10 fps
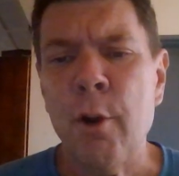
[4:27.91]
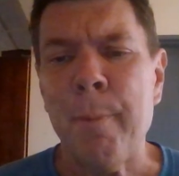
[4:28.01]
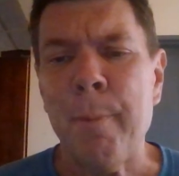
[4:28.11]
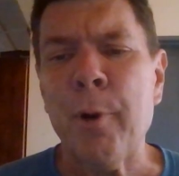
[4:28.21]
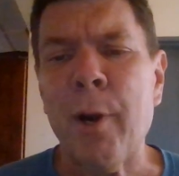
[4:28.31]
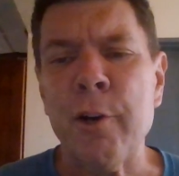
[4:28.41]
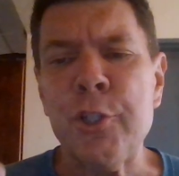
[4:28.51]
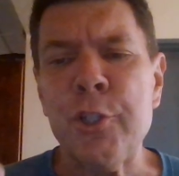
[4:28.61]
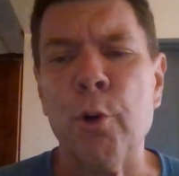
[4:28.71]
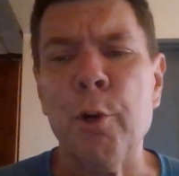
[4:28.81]
Remember,
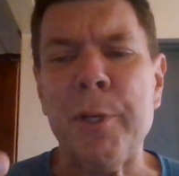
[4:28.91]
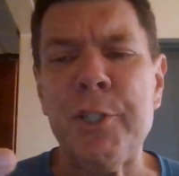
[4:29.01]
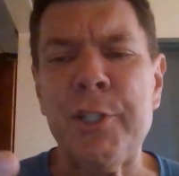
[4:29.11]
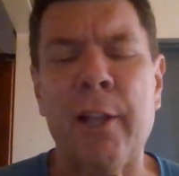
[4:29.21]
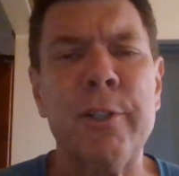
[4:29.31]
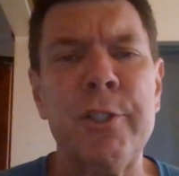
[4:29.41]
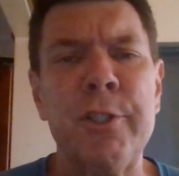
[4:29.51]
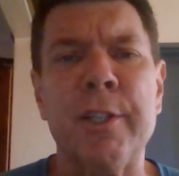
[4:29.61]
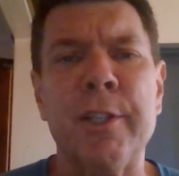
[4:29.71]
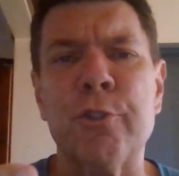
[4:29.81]
our sure but
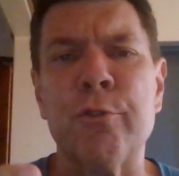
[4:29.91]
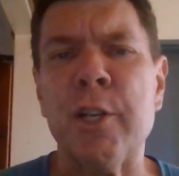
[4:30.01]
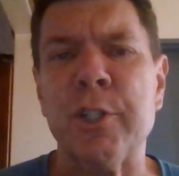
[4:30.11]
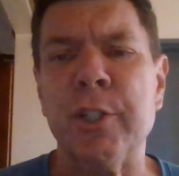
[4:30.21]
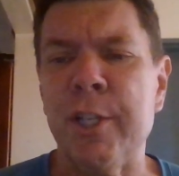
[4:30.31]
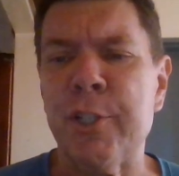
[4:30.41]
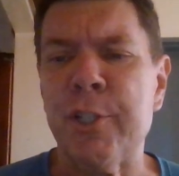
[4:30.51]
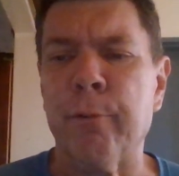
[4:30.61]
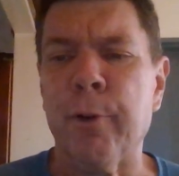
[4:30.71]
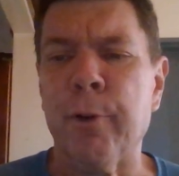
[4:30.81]
challenging instruction is
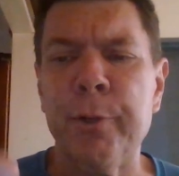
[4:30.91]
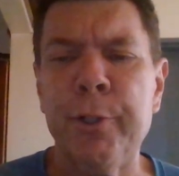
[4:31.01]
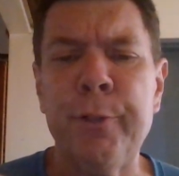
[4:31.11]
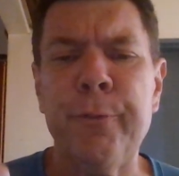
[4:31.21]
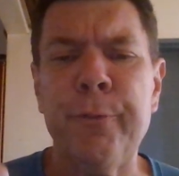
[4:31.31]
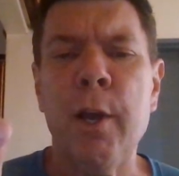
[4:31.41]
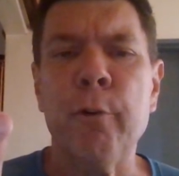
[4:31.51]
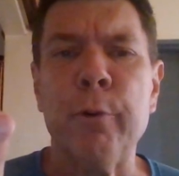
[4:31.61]
to reprove,